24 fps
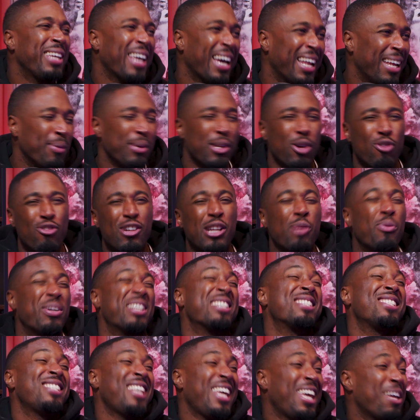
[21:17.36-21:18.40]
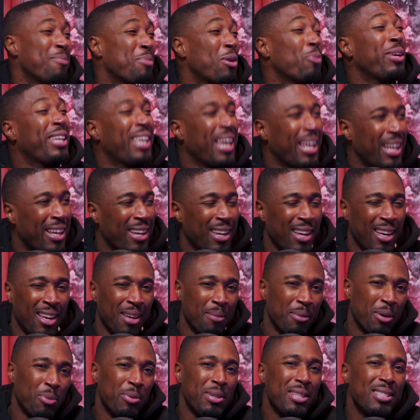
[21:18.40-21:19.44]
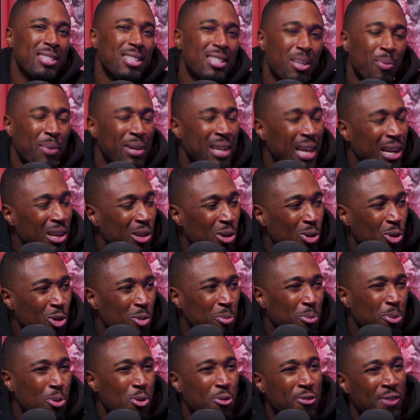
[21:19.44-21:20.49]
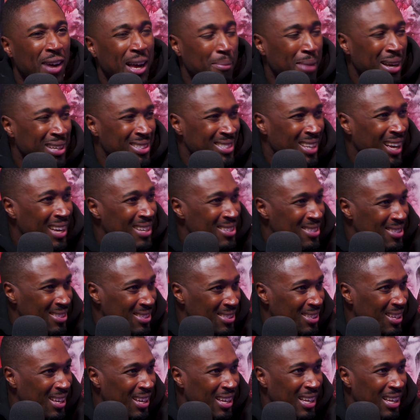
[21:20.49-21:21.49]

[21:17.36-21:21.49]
we get it. We don't yeah. really want to see it, but we get it. But when you see someone like Logan Paul fighting Mike Tyson, yeah, well,